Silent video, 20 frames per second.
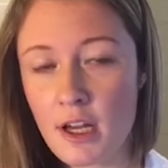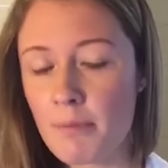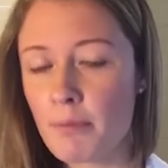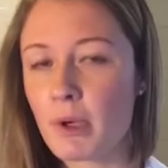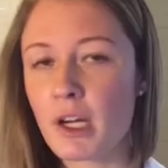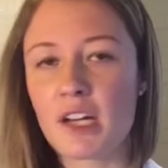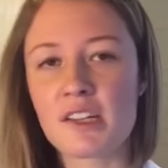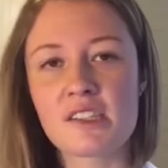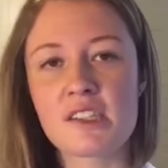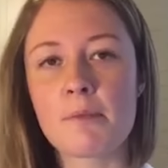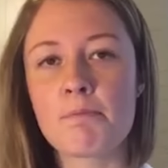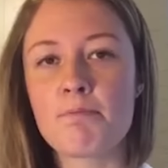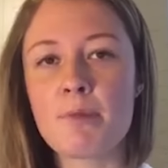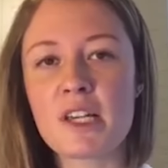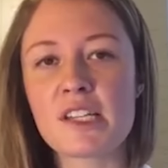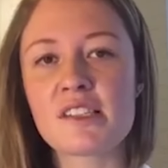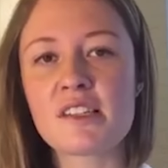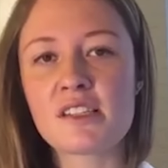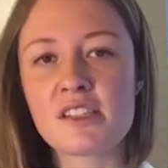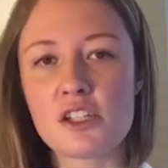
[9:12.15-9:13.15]
Because the
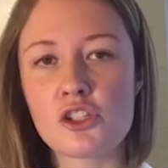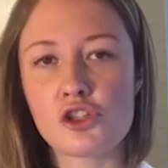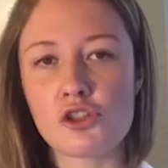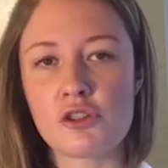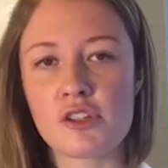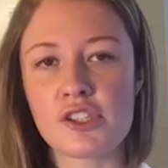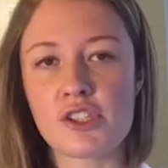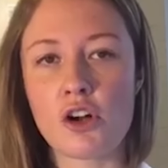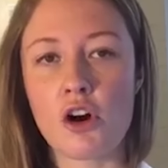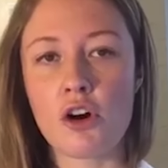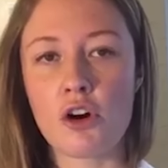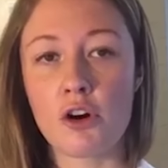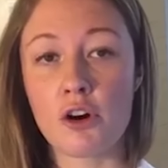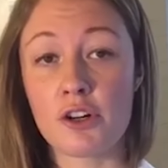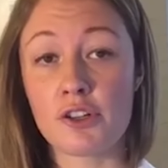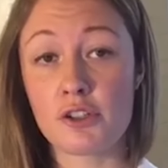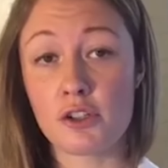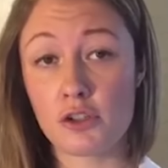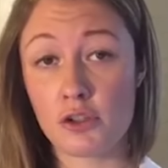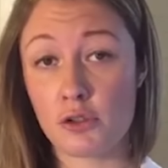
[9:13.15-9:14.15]
business interests
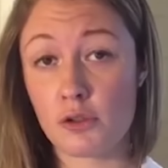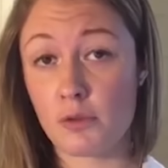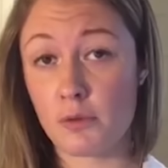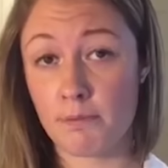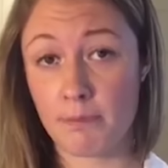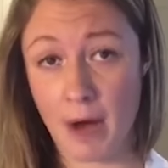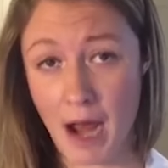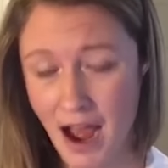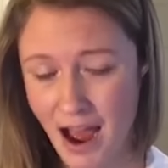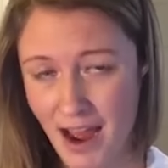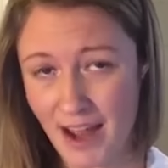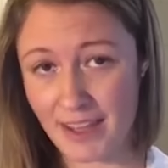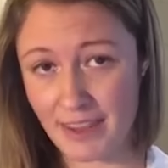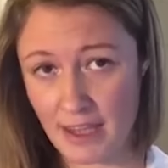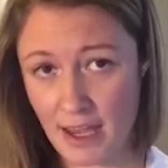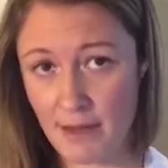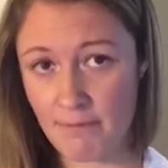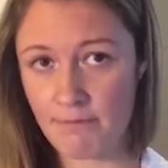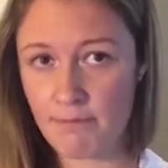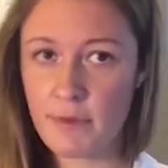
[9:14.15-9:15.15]
aren't behind
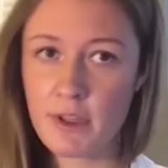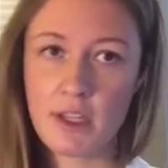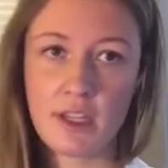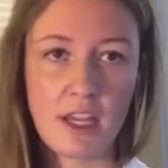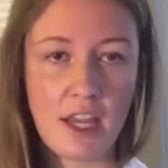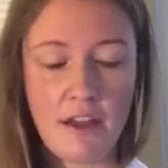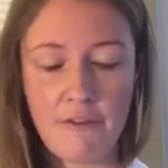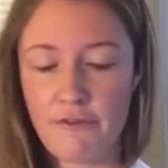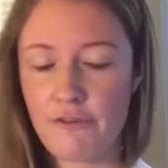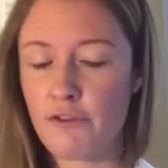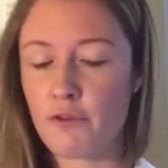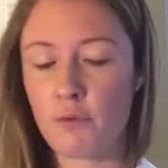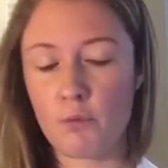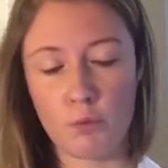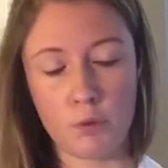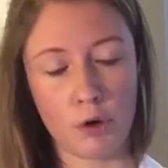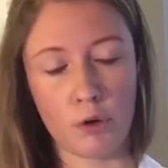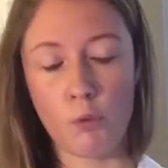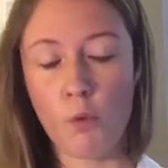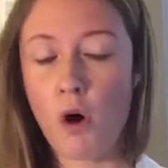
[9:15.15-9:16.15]
them if
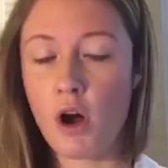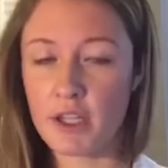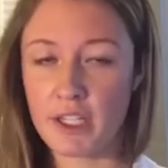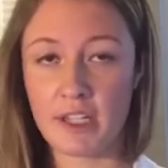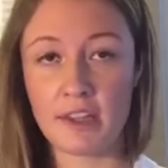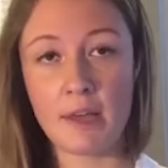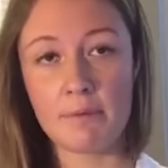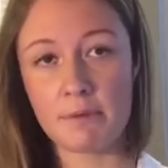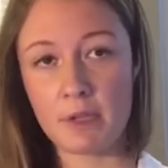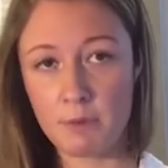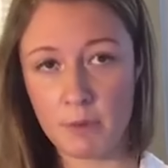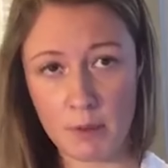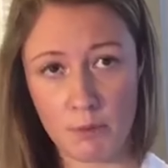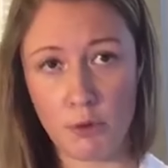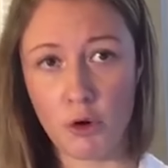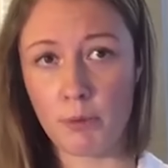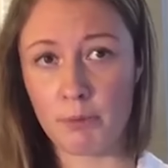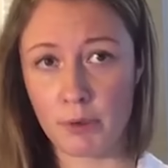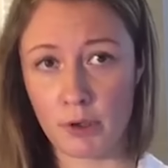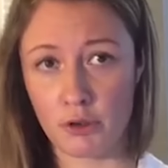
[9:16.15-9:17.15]
we're wanting them to be
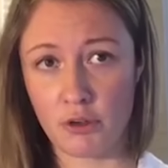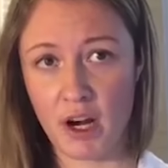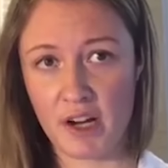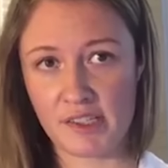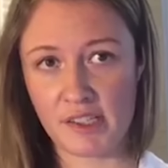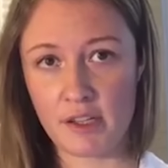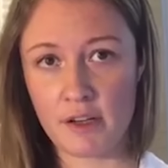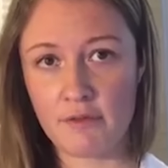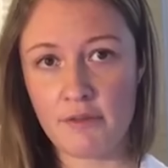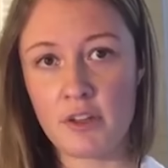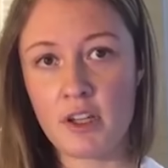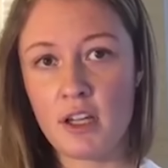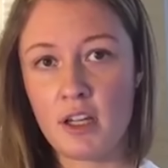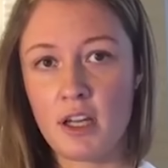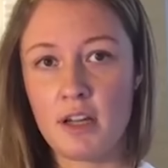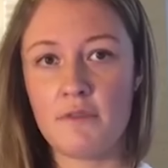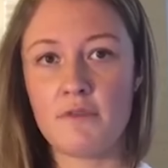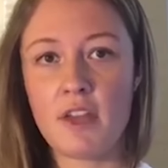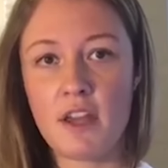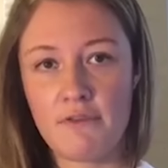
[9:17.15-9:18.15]
more progressive
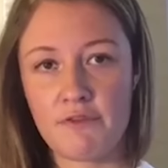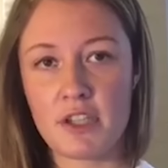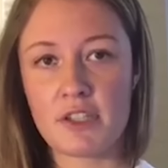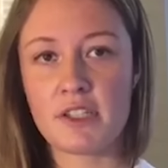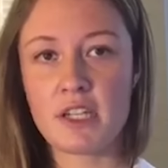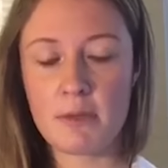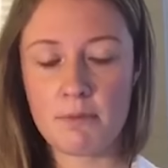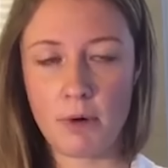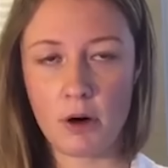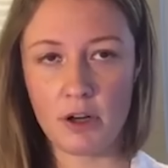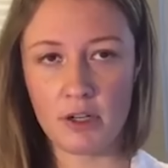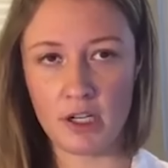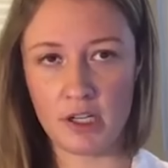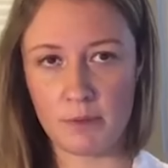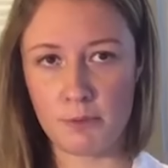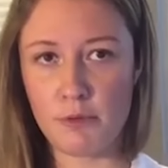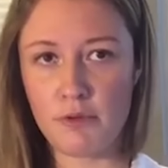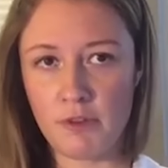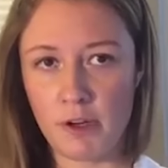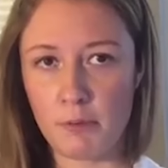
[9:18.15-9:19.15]
and if the Tea Party
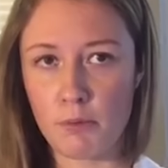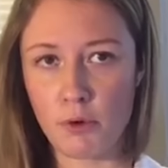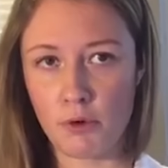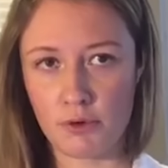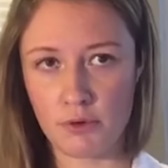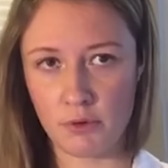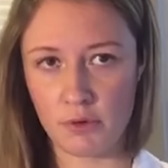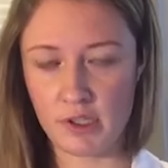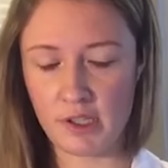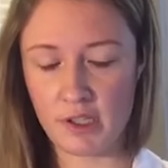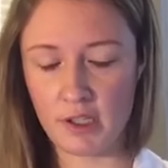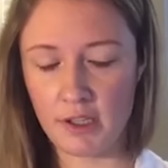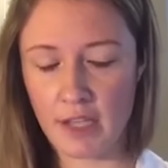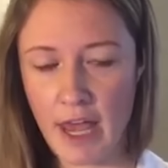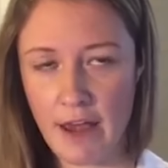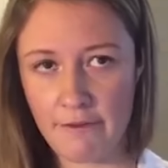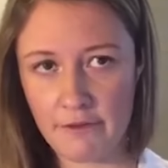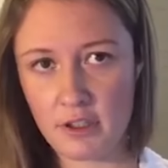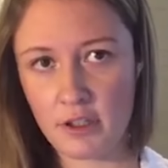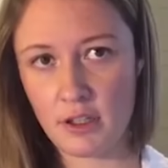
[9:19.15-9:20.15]
is moving more towards the
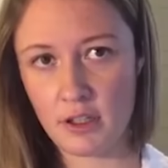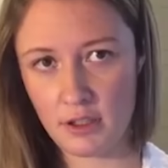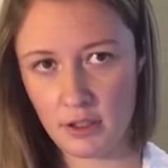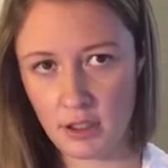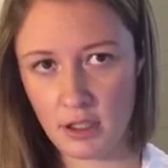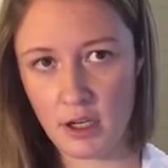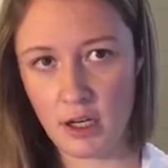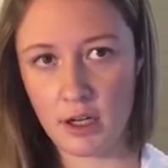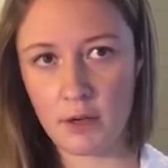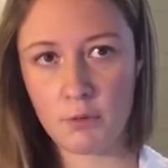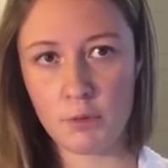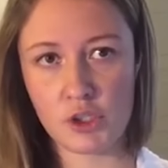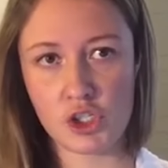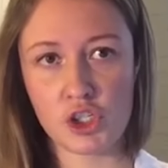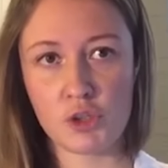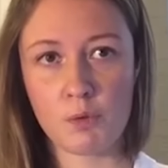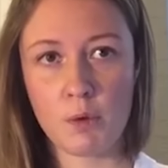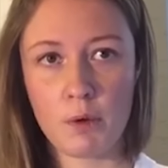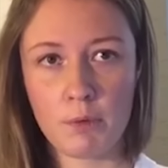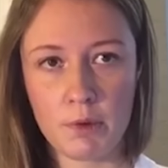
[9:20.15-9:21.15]
left, yeah, which
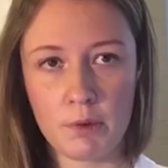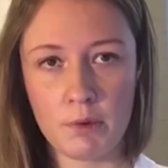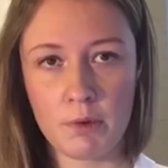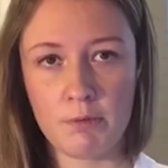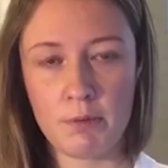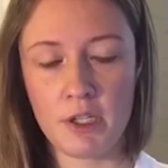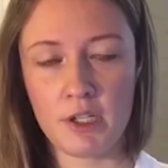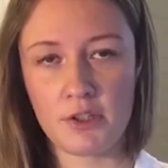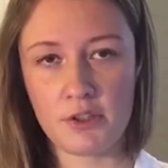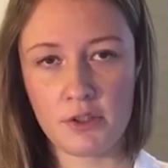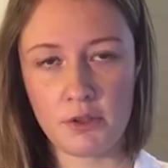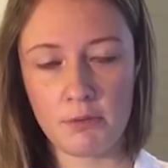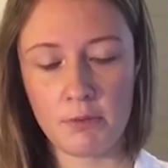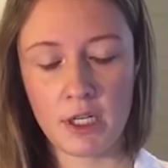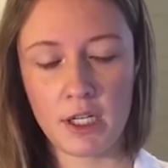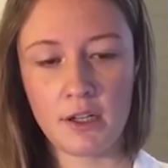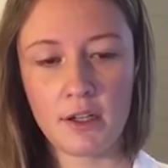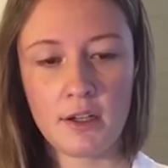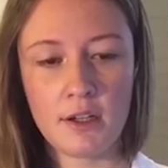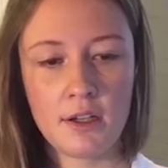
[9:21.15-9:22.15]
is what we would be
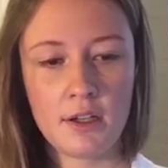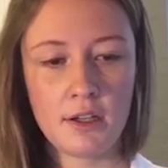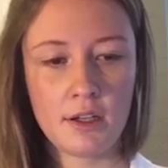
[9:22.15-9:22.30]
assuming.